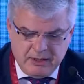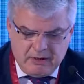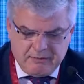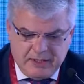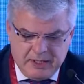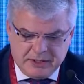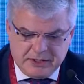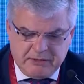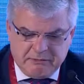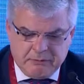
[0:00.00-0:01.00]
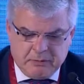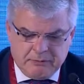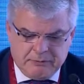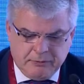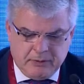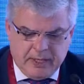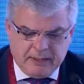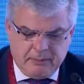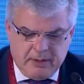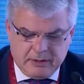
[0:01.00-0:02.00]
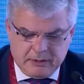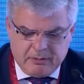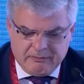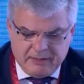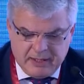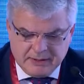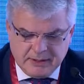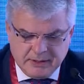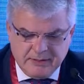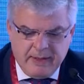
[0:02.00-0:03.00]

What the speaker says: of the ESC for full antibiotic prophylaxis.